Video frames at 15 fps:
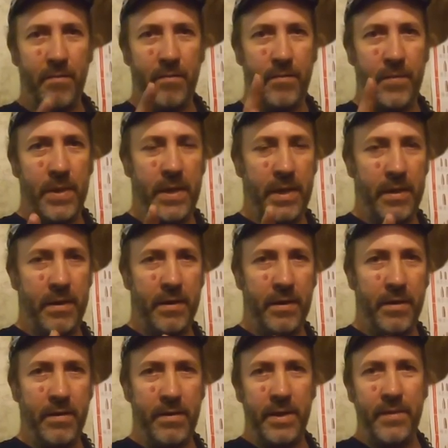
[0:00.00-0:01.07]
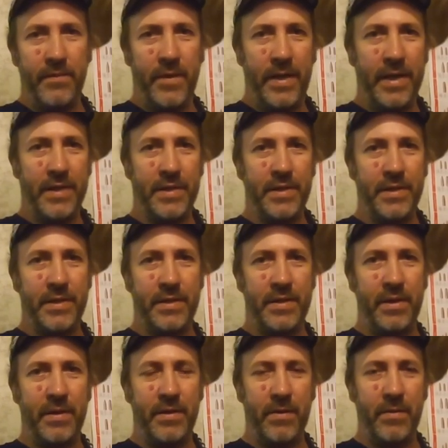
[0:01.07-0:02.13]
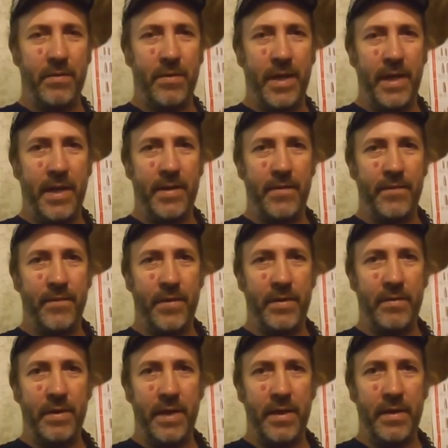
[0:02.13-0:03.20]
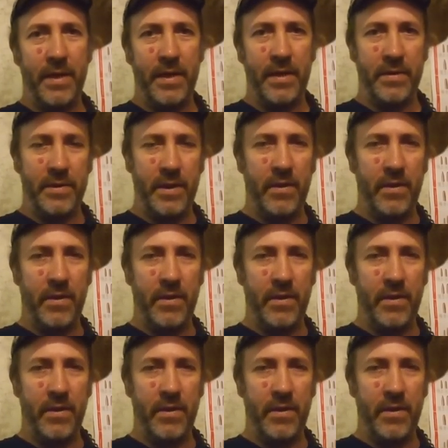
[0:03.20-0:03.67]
But all lever actions don't have rear locking lugs.